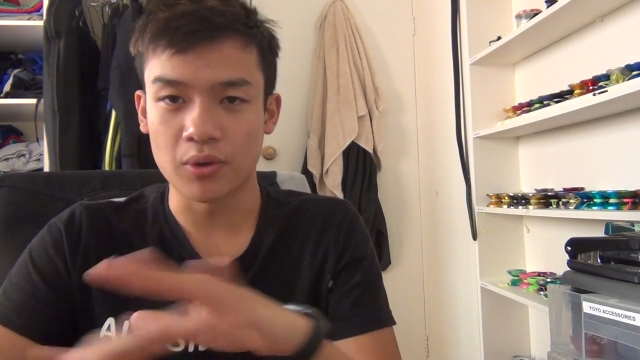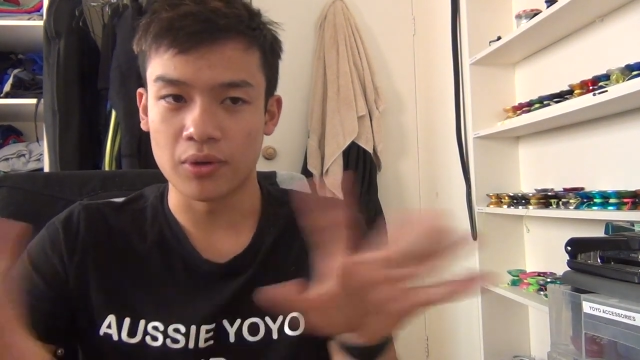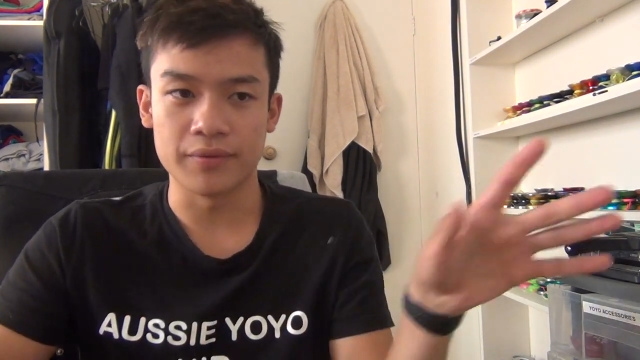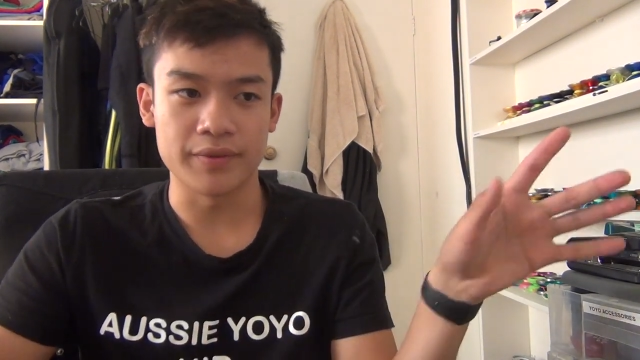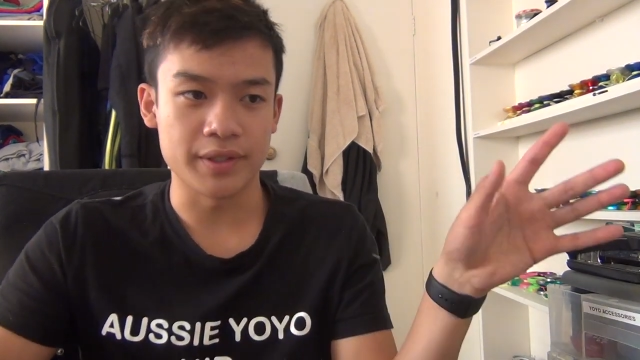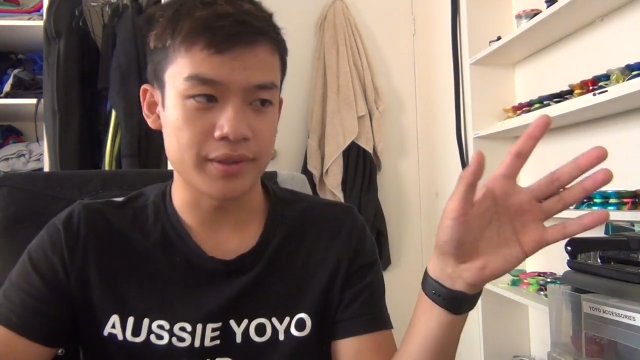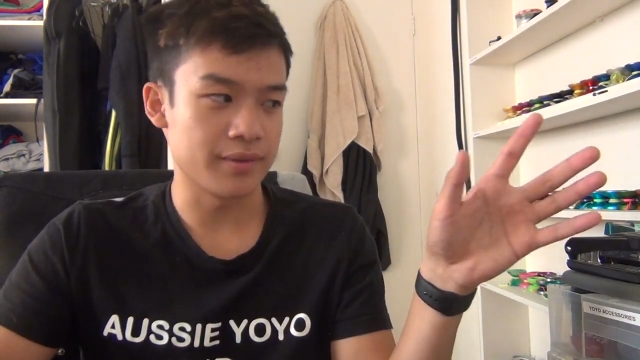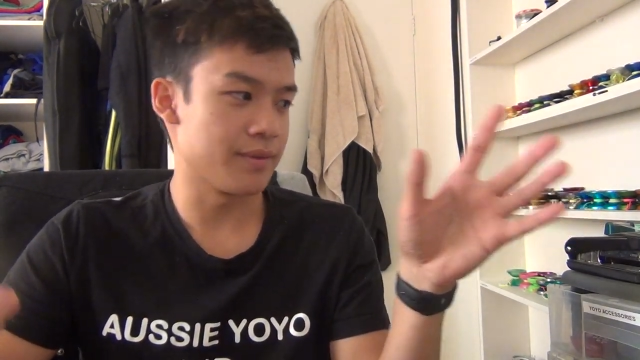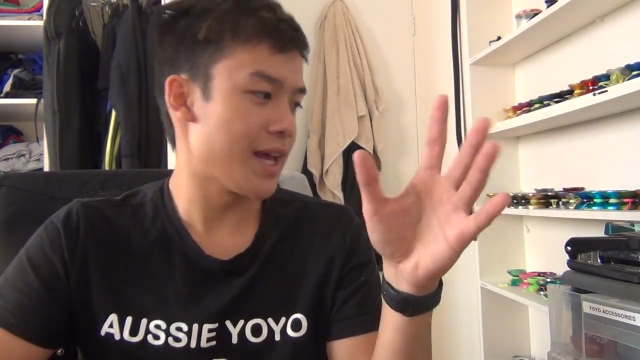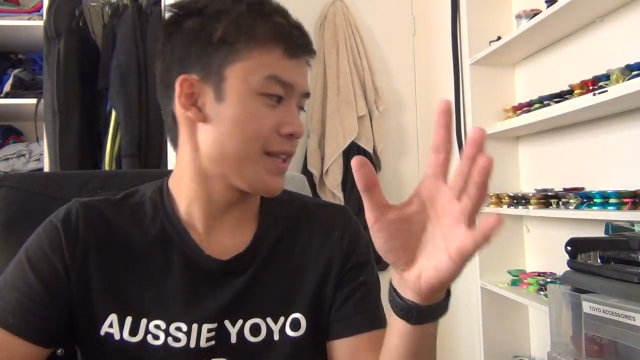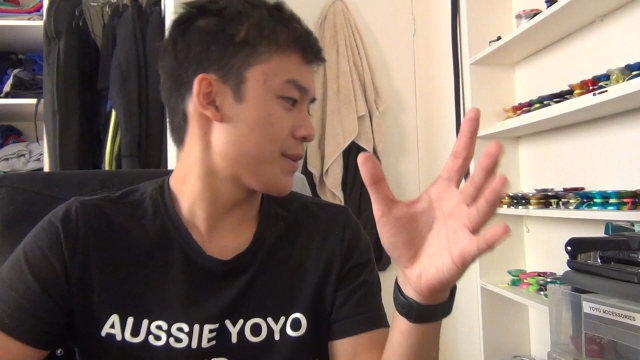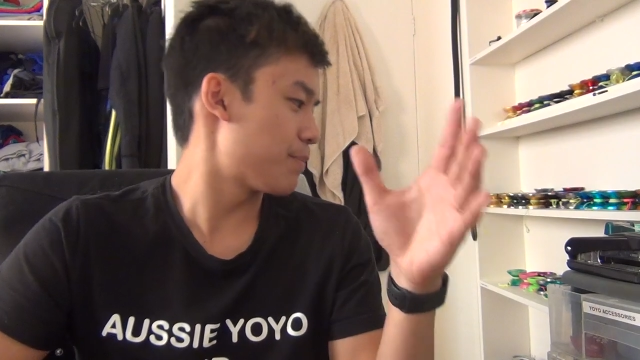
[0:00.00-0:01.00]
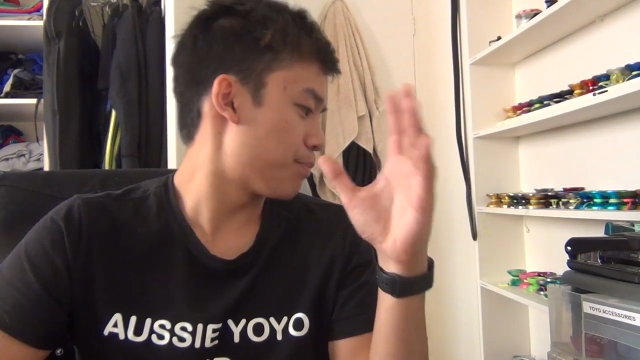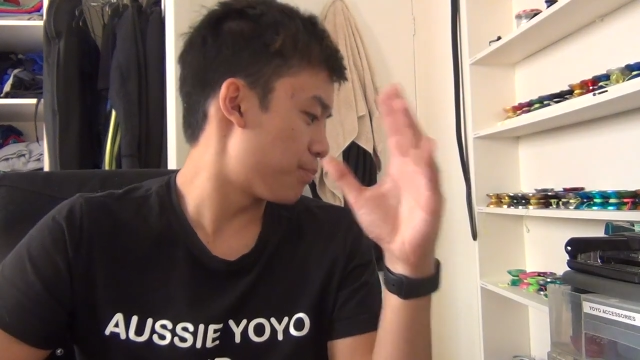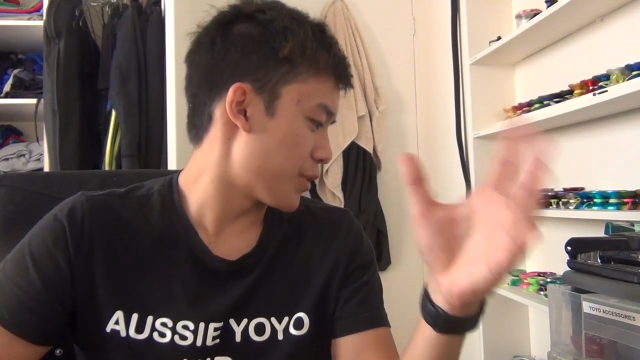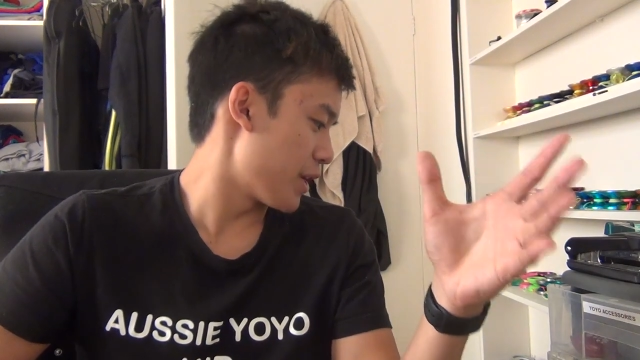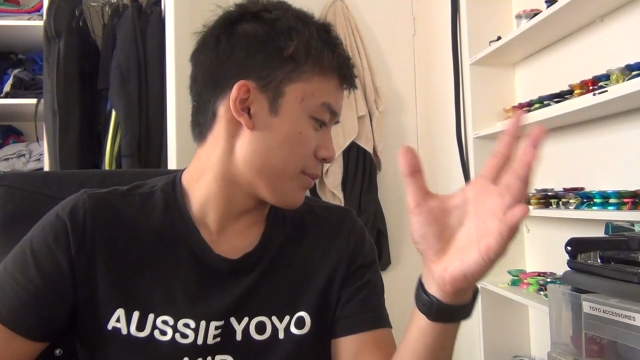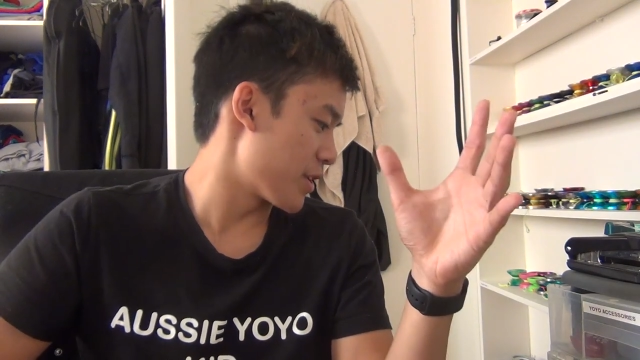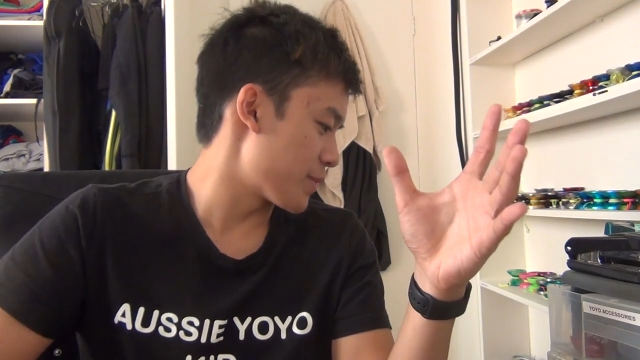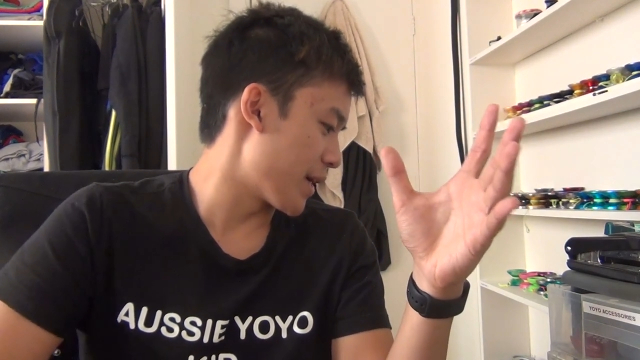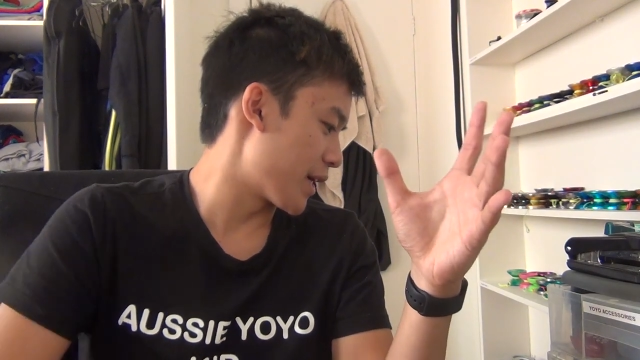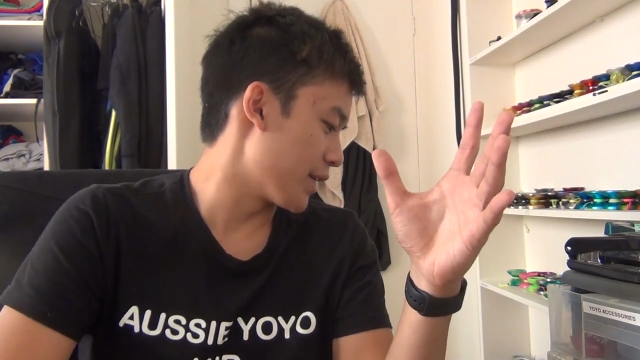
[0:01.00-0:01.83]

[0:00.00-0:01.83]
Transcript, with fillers: all of it. That's pretty much my